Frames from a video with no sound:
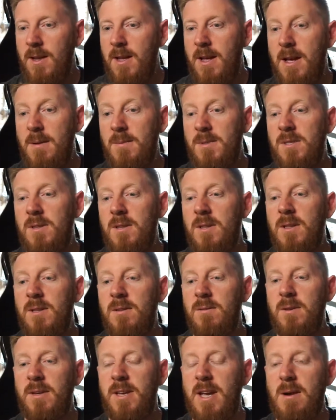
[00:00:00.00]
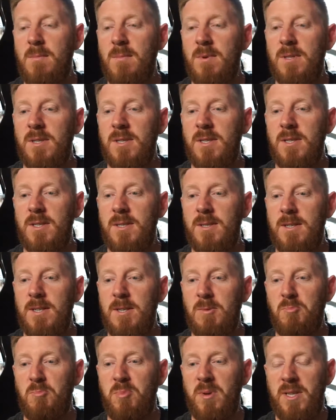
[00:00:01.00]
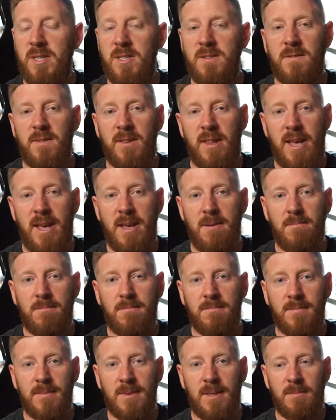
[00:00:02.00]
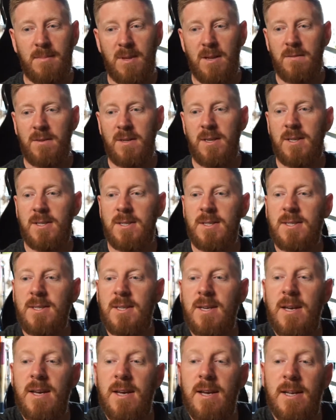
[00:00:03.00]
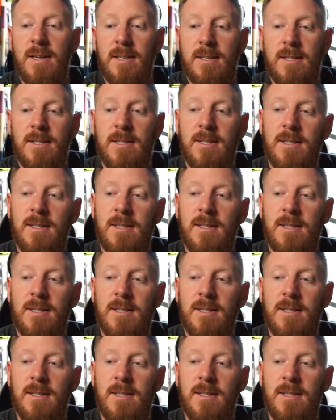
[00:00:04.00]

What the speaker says: And so the little camera's a beast for that. I'm loving it. And